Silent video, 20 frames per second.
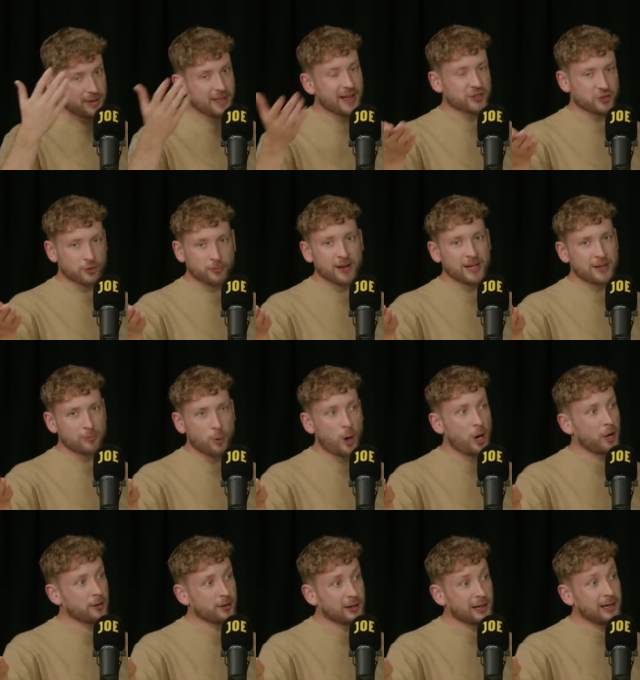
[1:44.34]
I mean, that's already
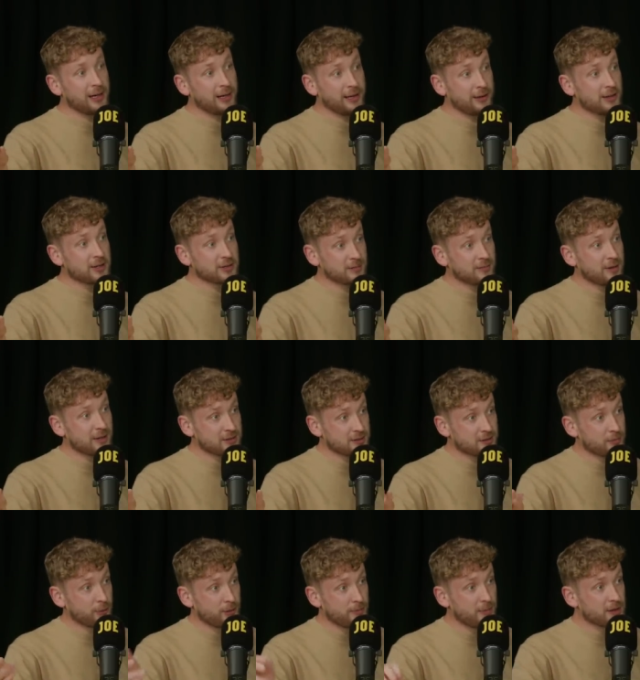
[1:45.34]
one, clearly. That's
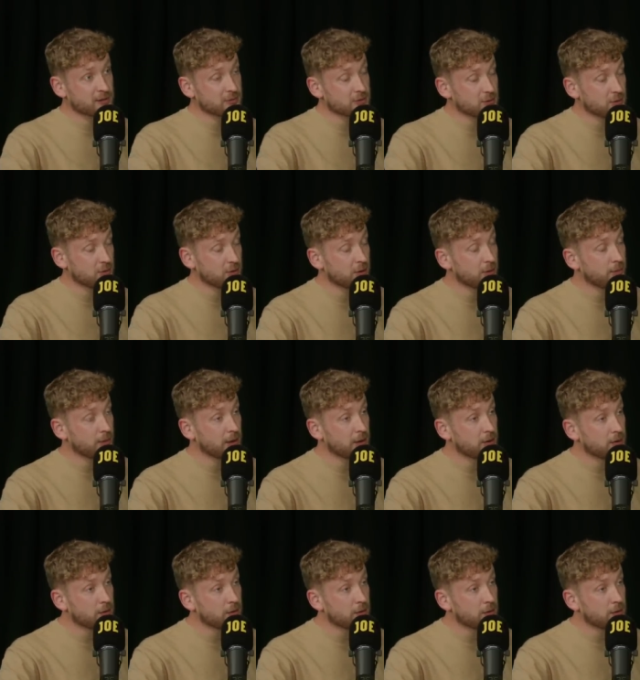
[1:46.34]
a pretty mental story. But